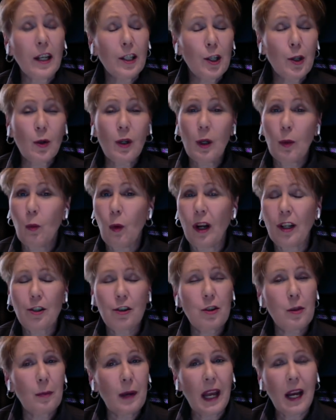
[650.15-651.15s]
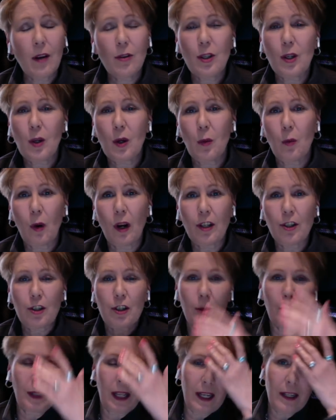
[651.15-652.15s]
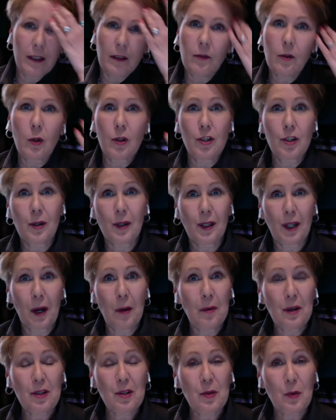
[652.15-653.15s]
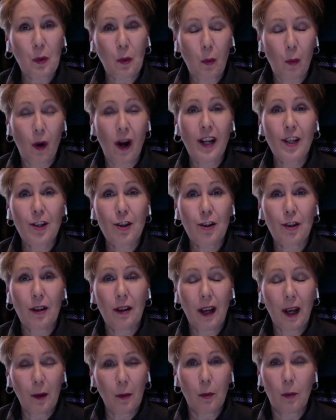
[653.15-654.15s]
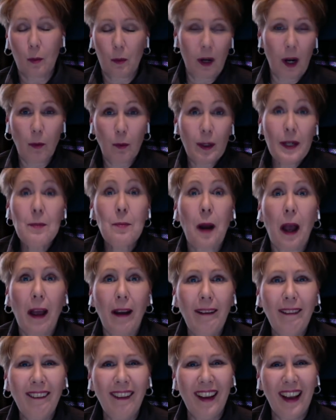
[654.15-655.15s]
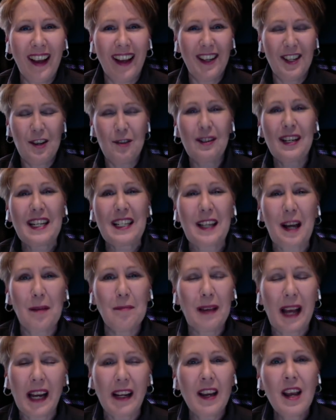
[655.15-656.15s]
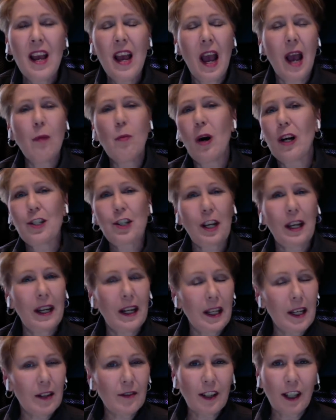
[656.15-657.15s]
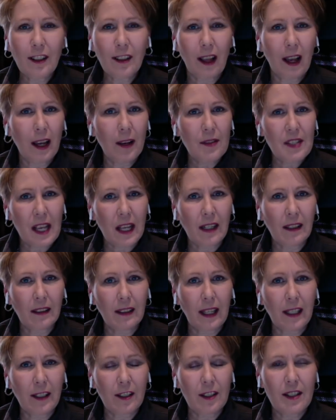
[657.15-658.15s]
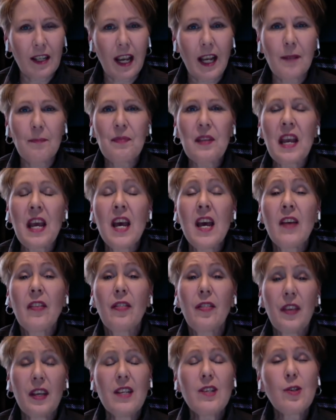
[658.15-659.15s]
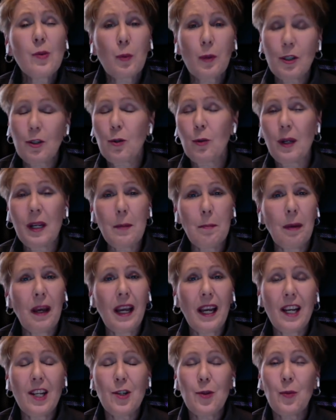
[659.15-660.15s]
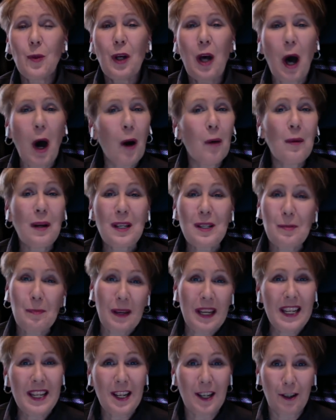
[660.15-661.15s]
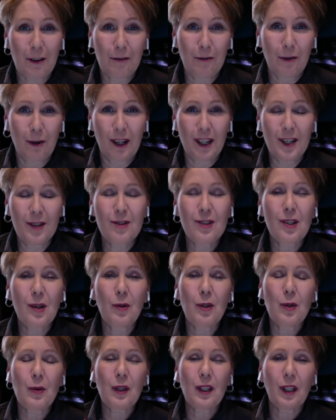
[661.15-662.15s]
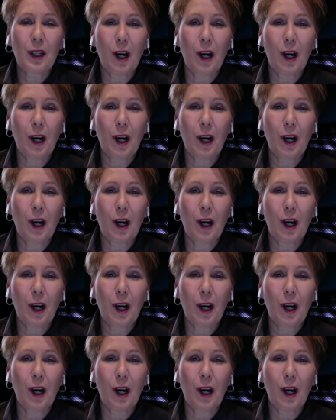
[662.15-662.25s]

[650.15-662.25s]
You can watch them now. You can watch them later. Of course, you can always watch a rerun and you can come back and watch any of our lives at a later date. This retreat page will always be here for you, so you can